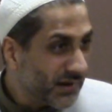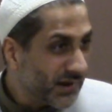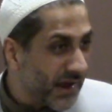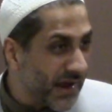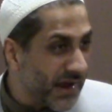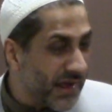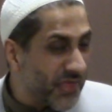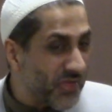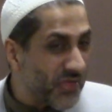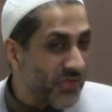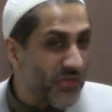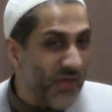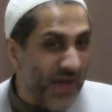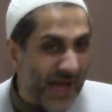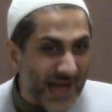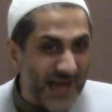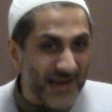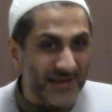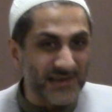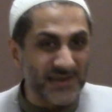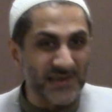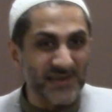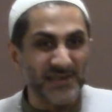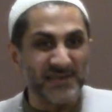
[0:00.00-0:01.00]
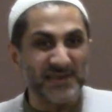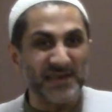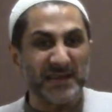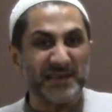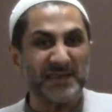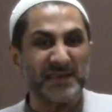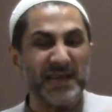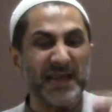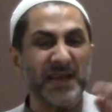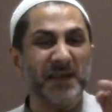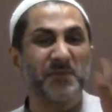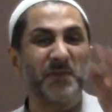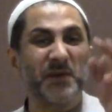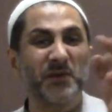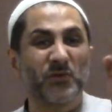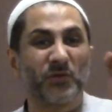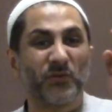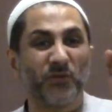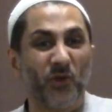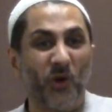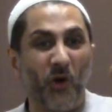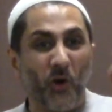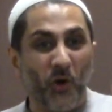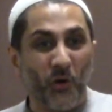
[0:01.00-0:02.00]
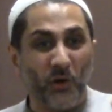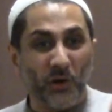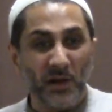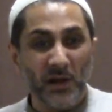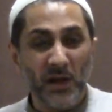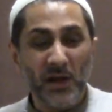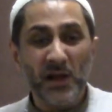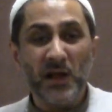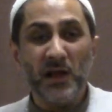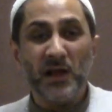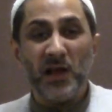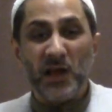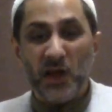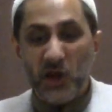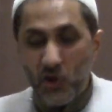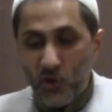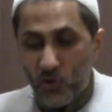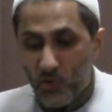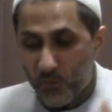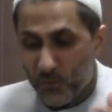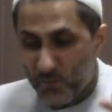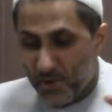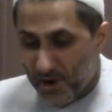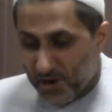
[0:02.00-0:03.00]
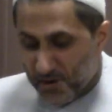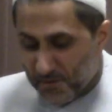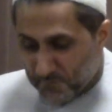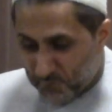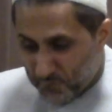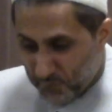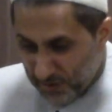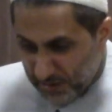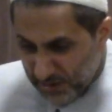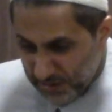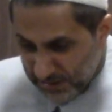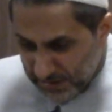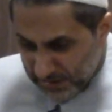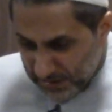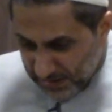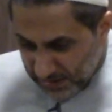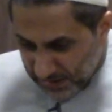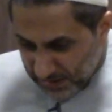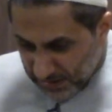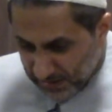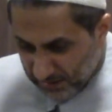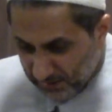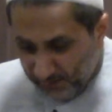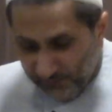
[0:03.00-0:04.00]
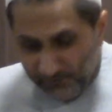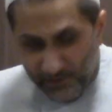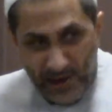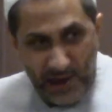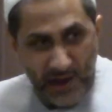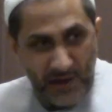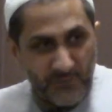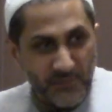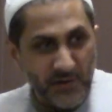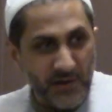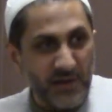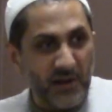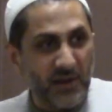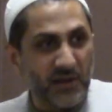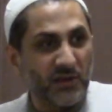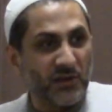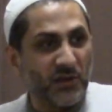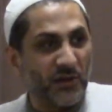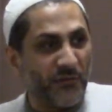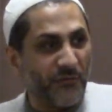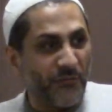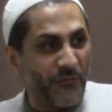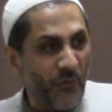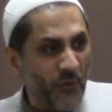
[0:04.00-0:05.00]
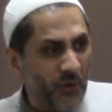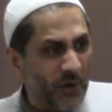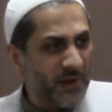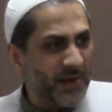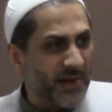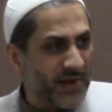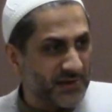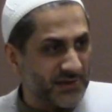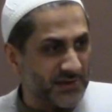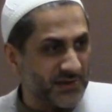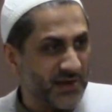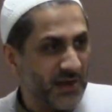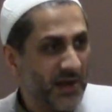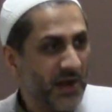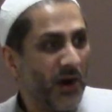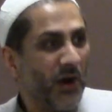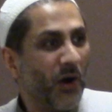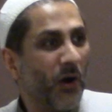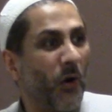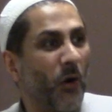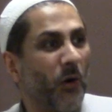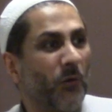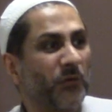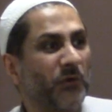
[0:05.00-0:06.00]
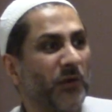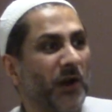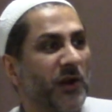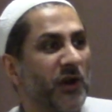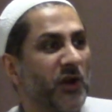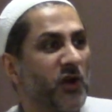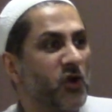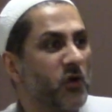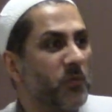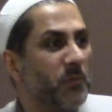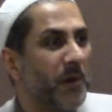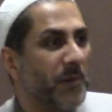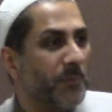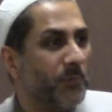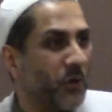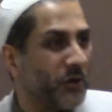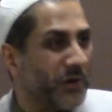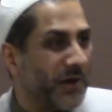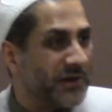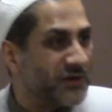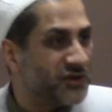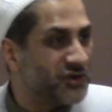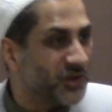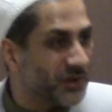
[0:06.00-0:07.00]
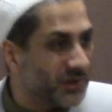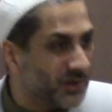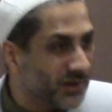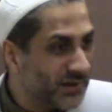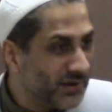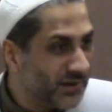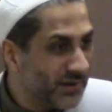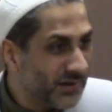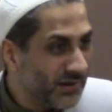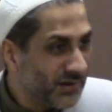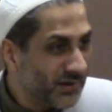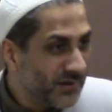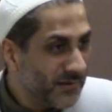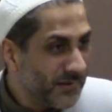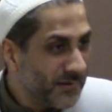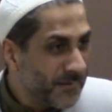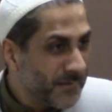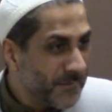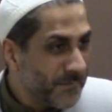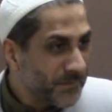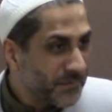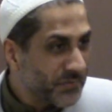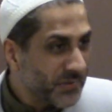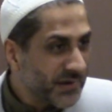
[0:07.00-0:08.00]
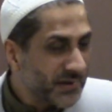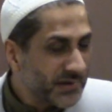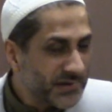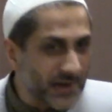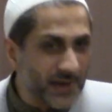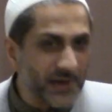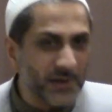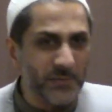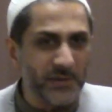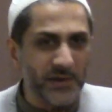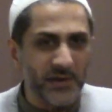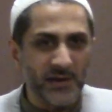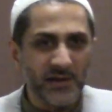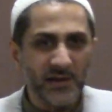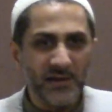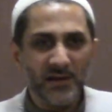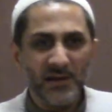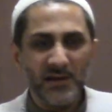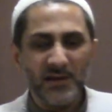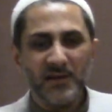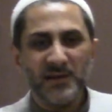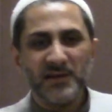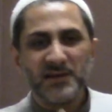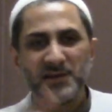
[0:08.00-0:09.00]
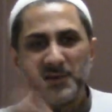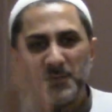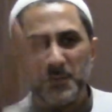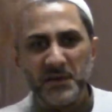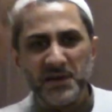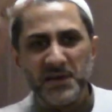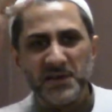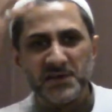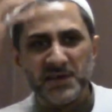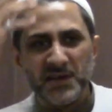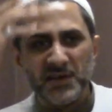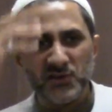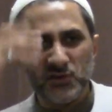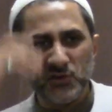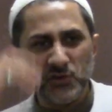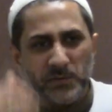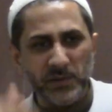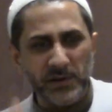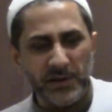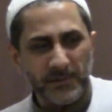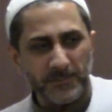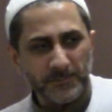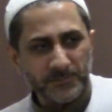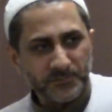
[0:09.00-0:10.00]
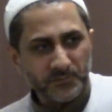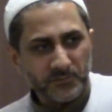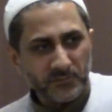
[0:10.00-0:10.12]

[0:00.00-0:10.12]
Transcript: And that is the attainment of goal. Human being arriving at the fullness of their human potential. Tell me, somebody says to me,